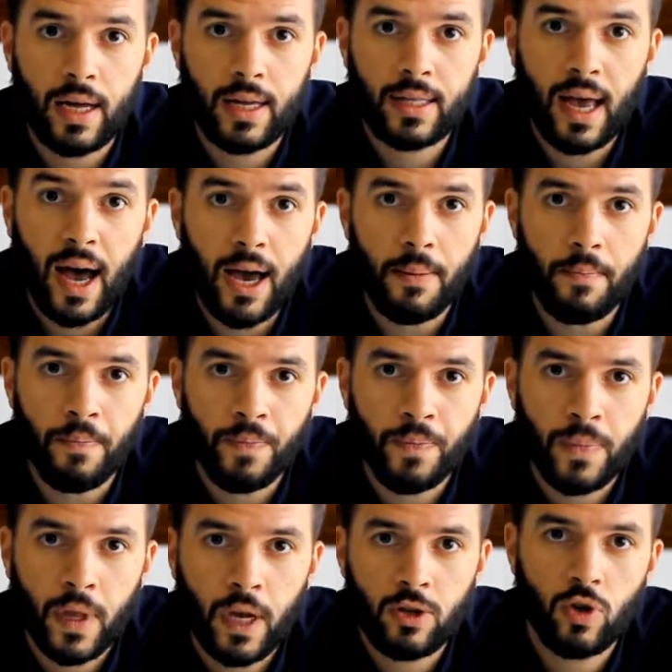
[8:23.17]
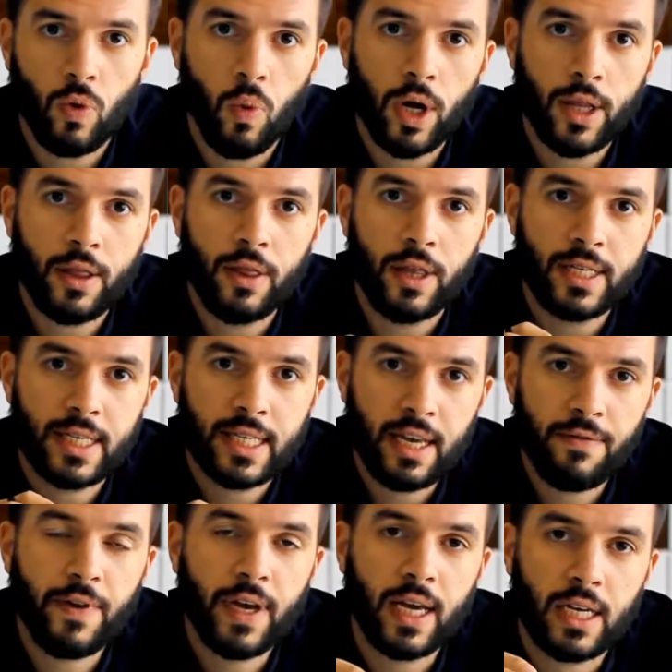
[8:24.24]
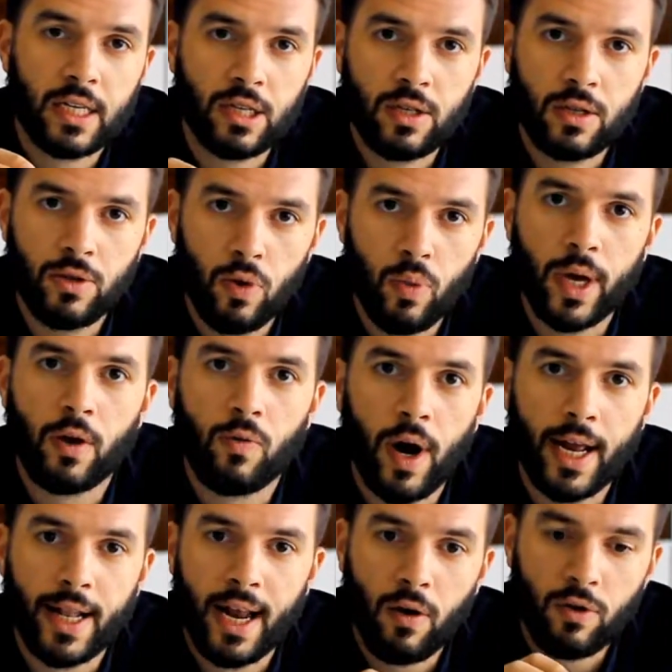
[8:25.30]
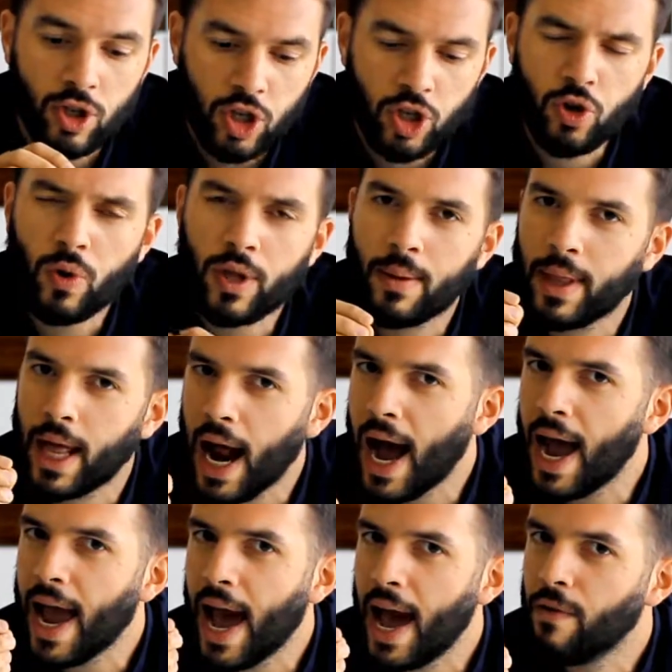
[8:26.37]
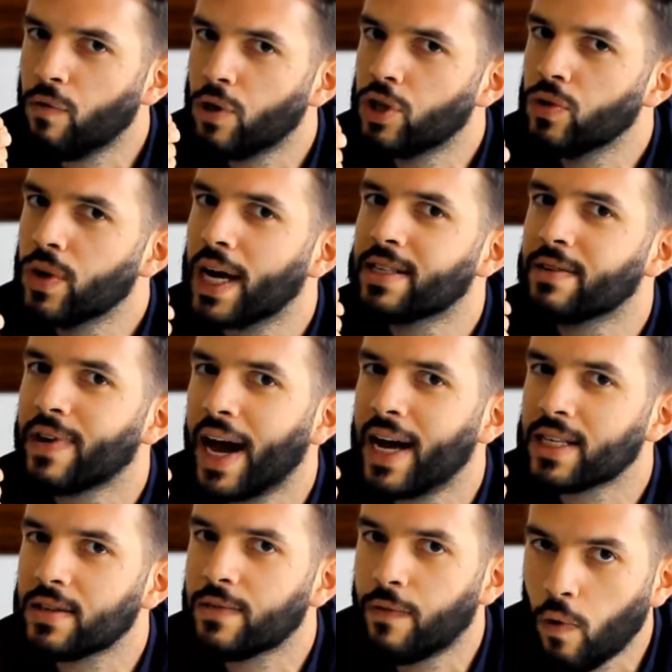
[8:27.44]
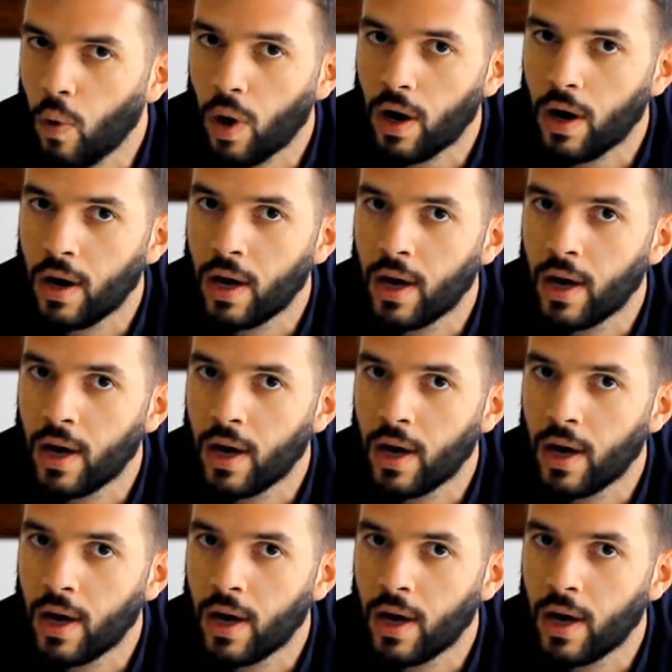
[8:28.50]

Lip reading: time. So what the CV is doing right now is just showing them that I have what you guys have asked for.